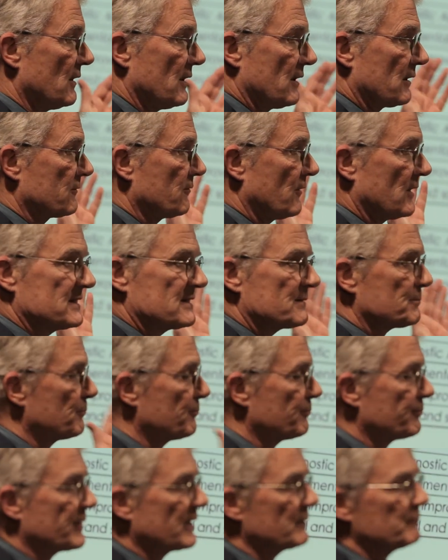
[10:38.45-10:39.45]
across
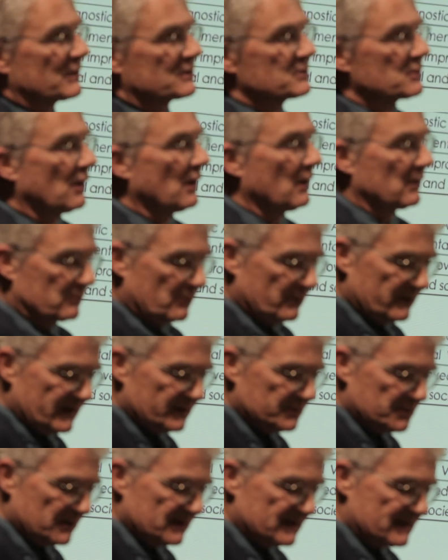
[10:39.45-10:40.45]
pretty much all
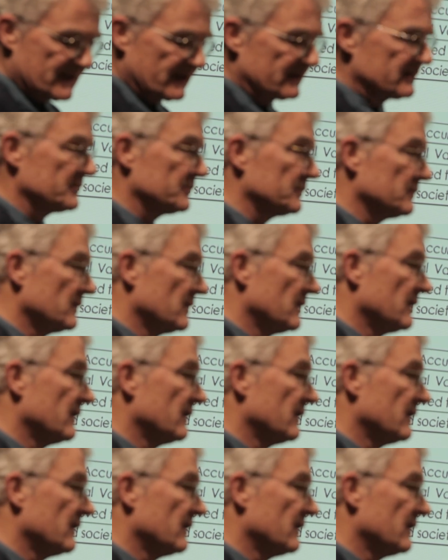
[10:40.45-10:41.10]
conditions that you